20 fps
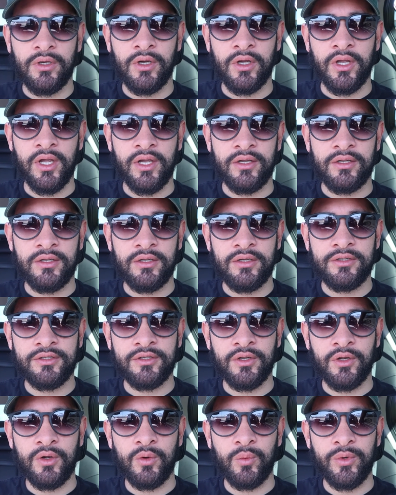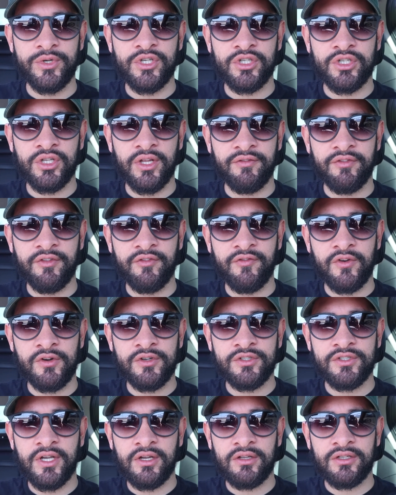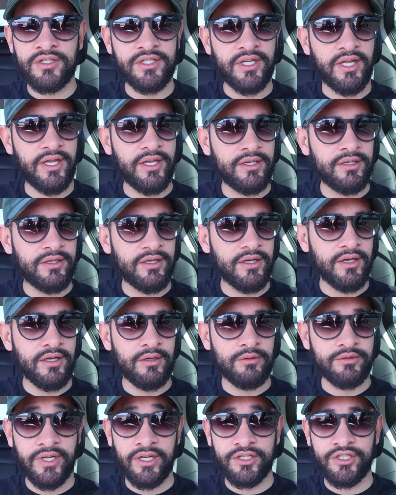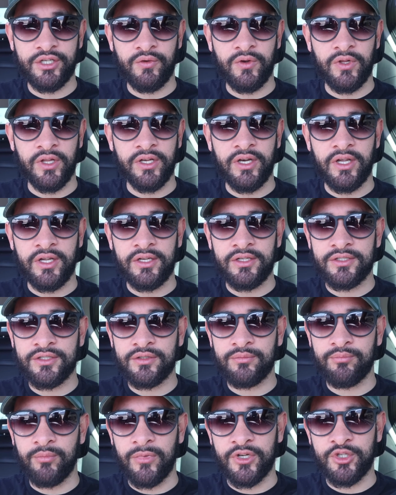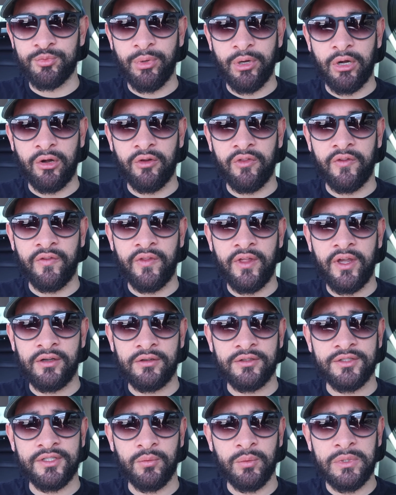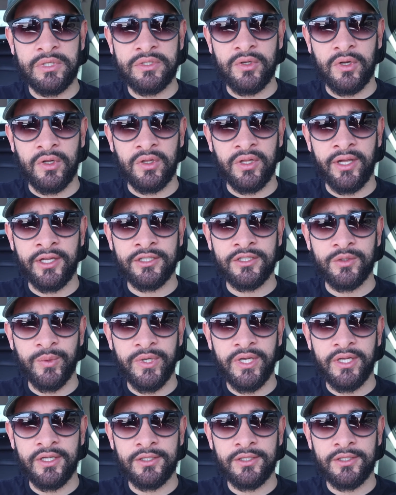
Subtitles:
Okay, so we just left the first house, and it was actually really nice, much better than the house that we saw last week.